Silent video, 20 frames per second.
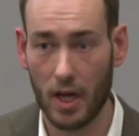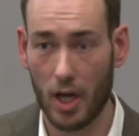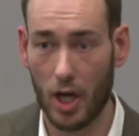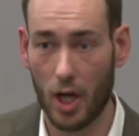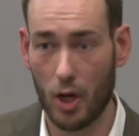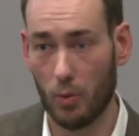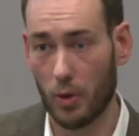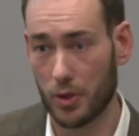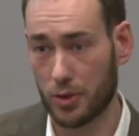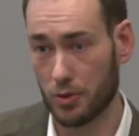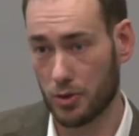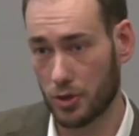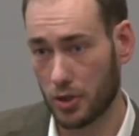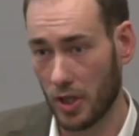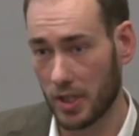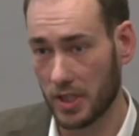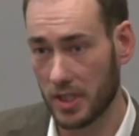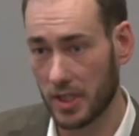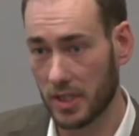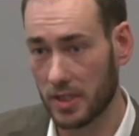what you
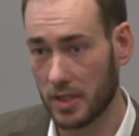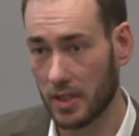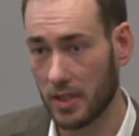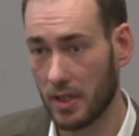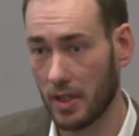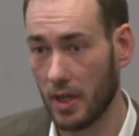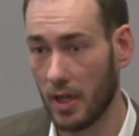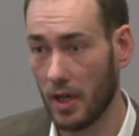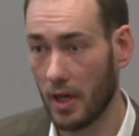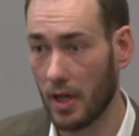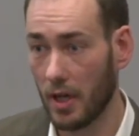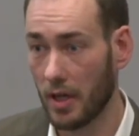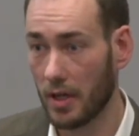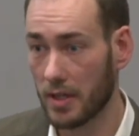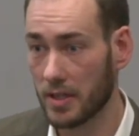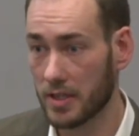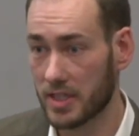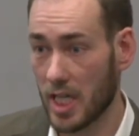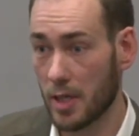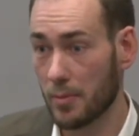studied.
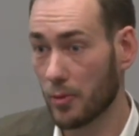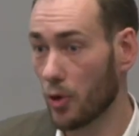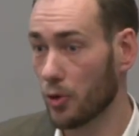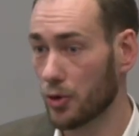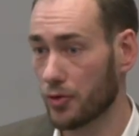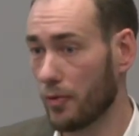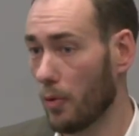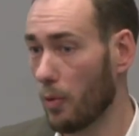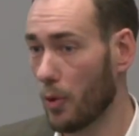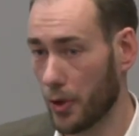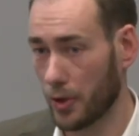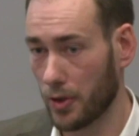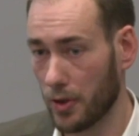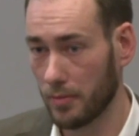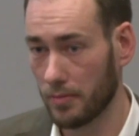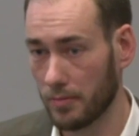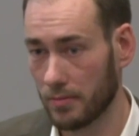Same goes for work.